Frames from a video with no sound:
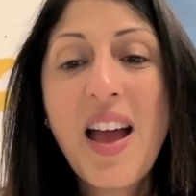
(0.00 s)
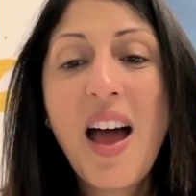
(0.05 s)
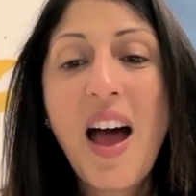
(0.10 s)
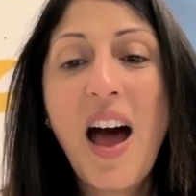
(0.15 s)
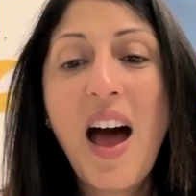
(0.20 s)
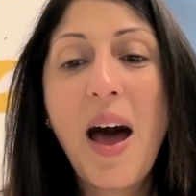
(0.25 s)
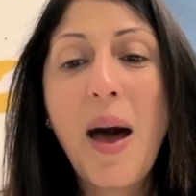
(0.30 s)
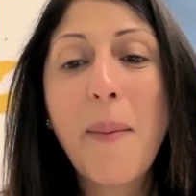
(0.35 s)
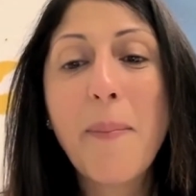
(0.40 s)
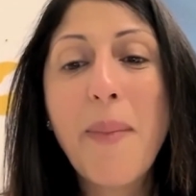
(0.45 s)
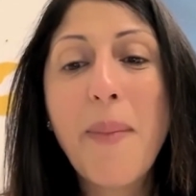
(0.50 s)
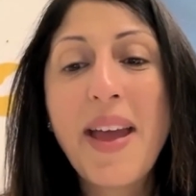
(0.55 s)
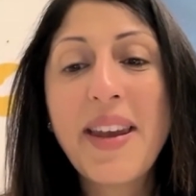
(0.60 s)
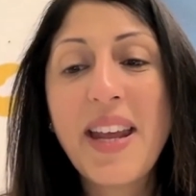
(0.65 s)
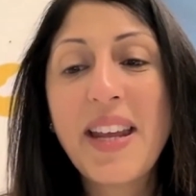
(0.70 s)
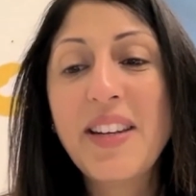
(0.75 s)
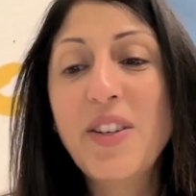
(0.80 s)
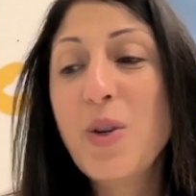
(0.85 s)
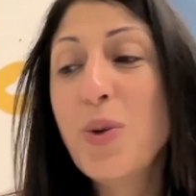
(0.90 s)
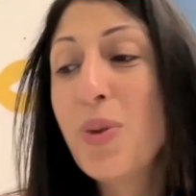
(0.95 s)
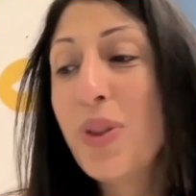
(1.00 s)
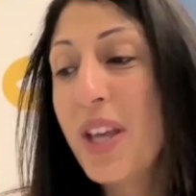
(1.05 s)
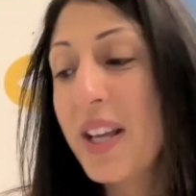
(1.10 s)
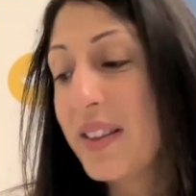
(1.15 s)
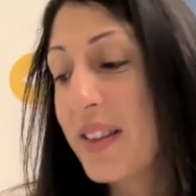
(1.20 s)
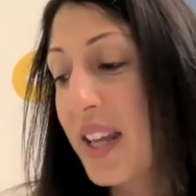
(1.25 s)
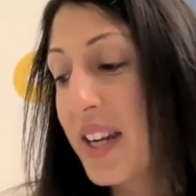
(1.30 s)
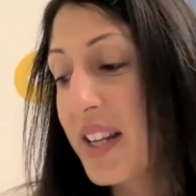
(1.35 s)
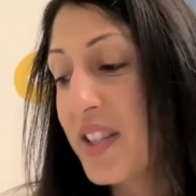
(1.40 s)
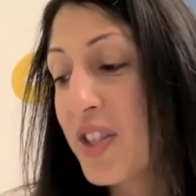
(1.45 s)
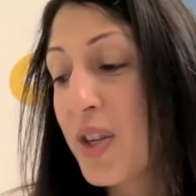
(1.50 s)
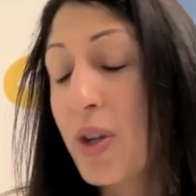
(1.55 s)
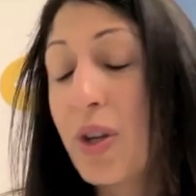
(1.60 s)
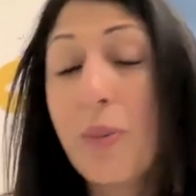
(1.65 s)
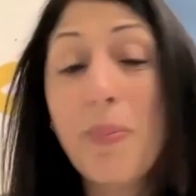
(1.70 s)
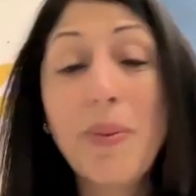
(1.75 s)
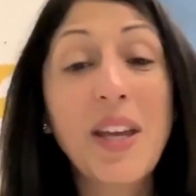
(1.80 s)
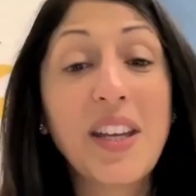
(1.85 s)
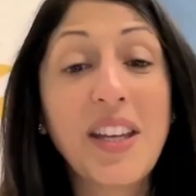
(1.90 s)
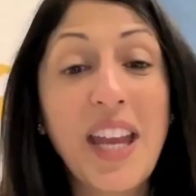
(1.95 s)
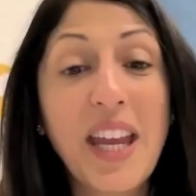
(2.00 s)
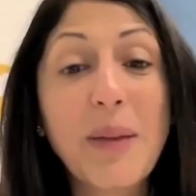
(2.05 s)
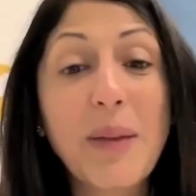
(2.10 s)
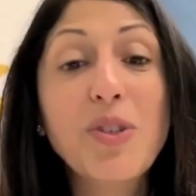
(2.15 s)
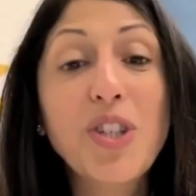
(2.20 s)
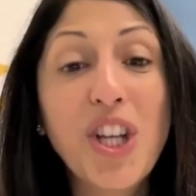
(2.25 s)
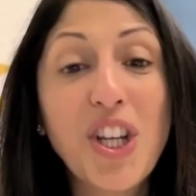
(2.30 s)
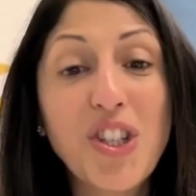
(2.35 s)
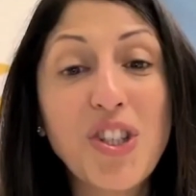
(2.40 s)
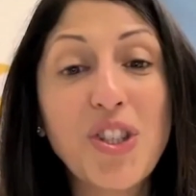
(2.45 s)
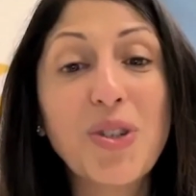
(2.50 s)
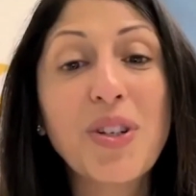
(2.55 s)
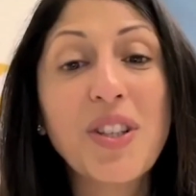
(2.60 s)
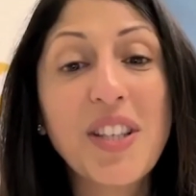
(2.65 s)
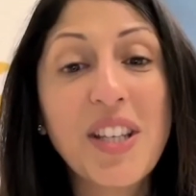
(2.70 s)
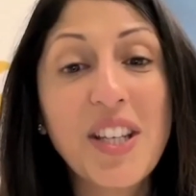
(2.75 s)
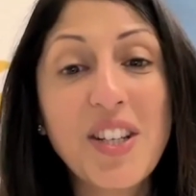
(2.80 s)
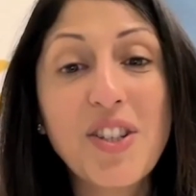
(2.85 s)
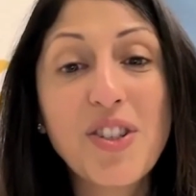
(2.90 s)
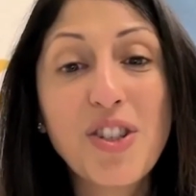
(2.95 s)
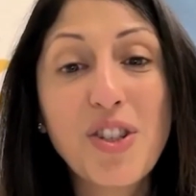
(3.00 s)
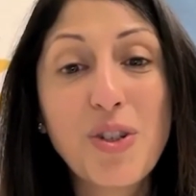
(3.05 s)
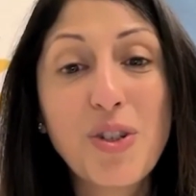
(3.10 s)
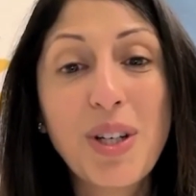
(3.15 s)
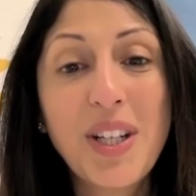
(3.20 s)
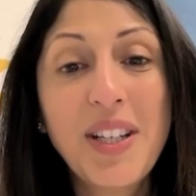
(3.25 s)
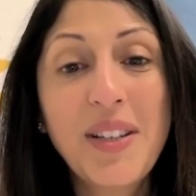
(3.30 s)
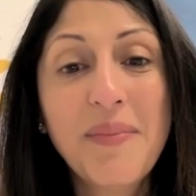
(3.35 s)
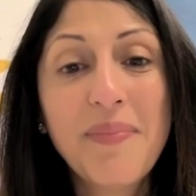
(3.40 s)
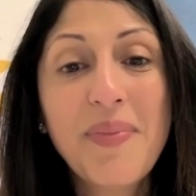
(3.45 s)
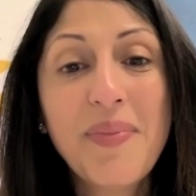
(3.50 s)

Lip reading: And I do think that it's going to be a game changer in the industry.